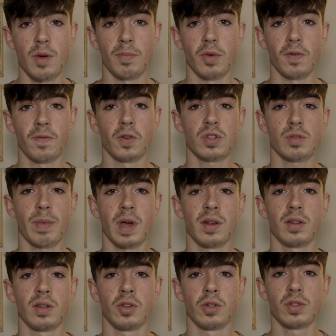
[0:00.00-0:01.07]
but if you're
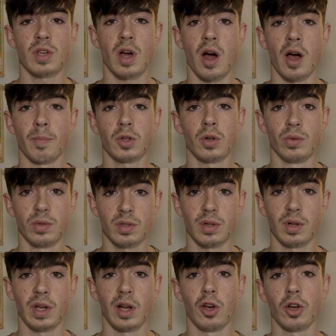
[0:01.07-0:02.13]
spending your time
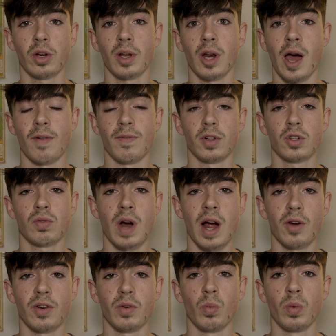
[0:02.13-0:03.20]
constantly looking out of a
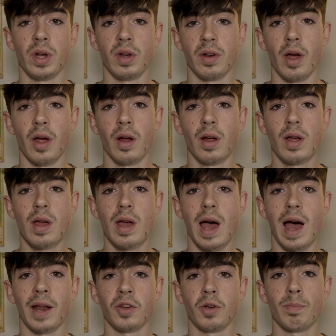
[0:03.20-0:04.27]
crowded window
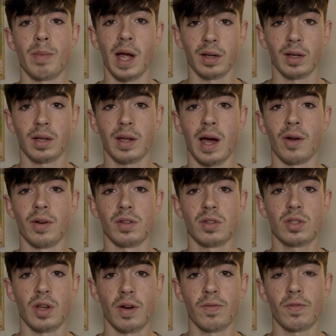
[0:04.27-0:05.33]
and your bank account is
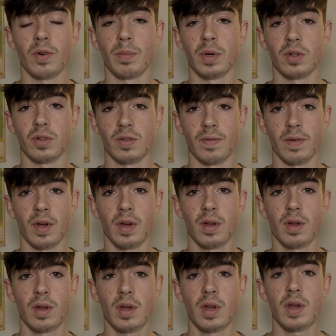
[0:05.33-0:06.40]
suffering because of it,